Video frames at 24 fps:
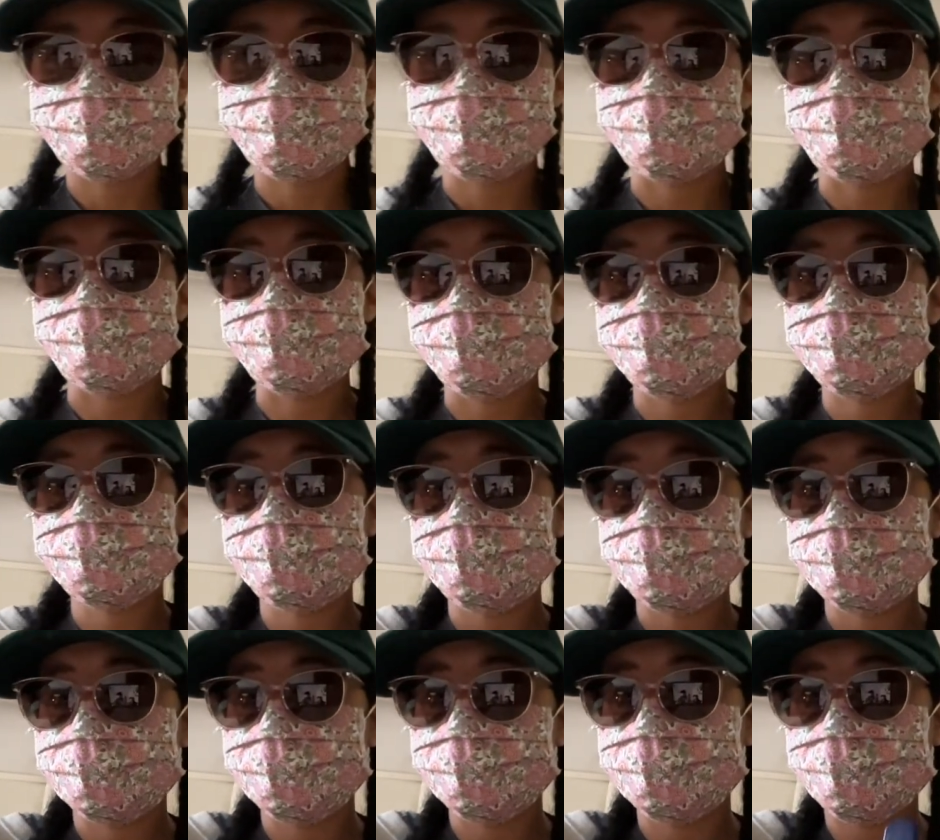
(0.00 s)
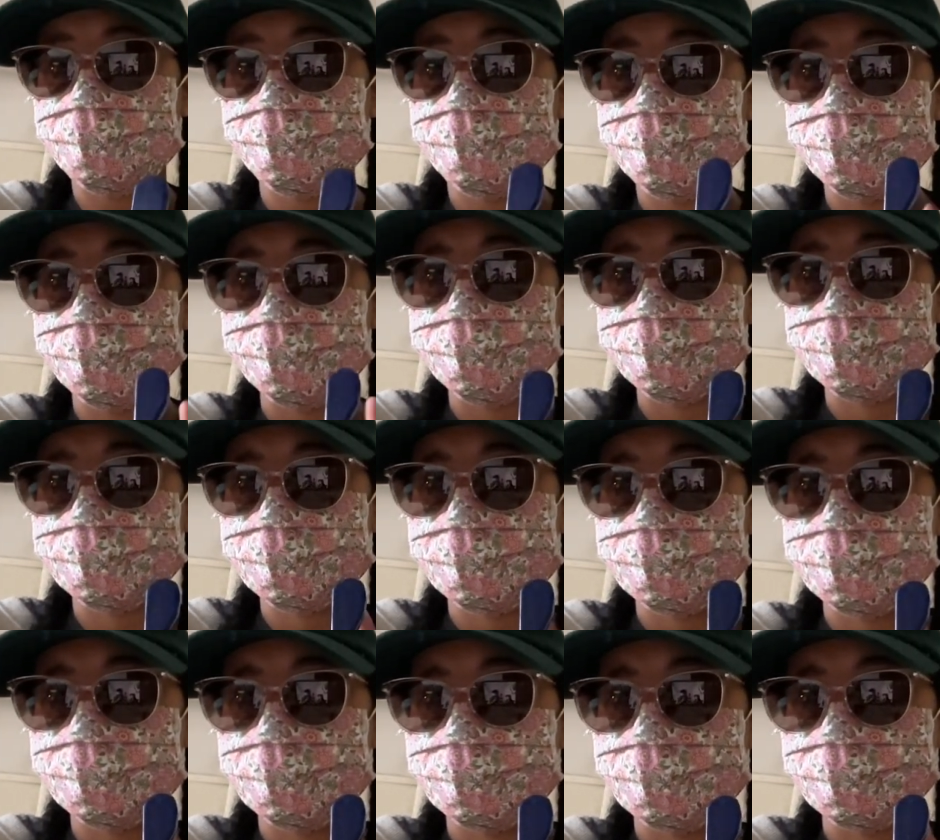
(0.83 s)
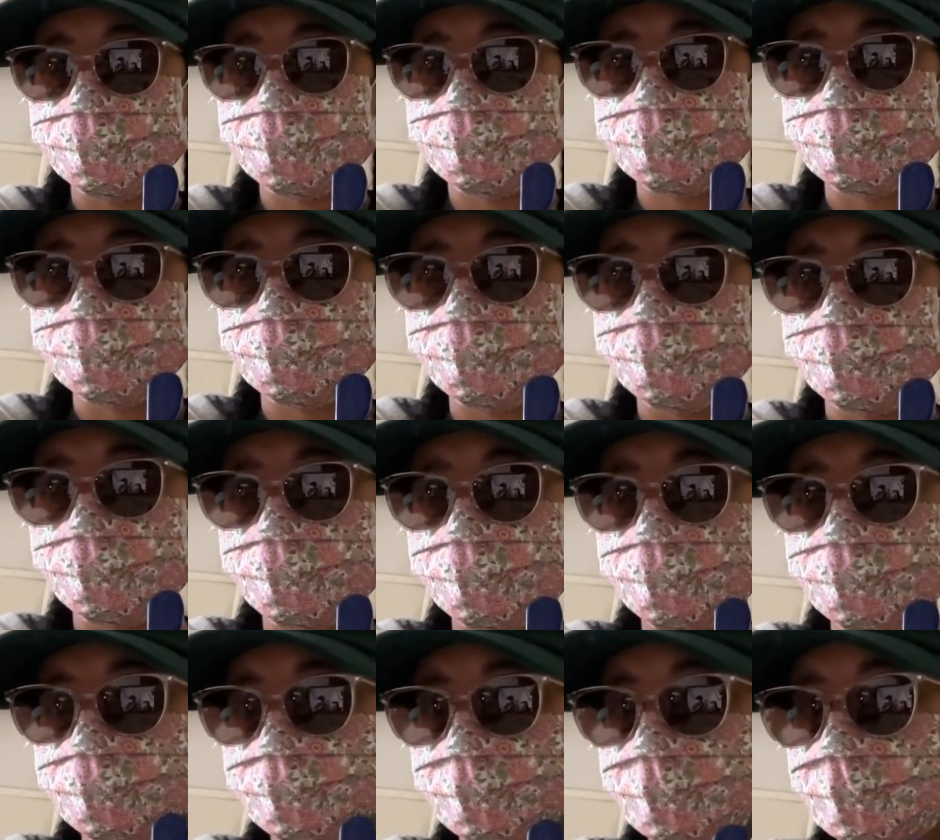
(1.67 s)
Like I said, the gold in this as well.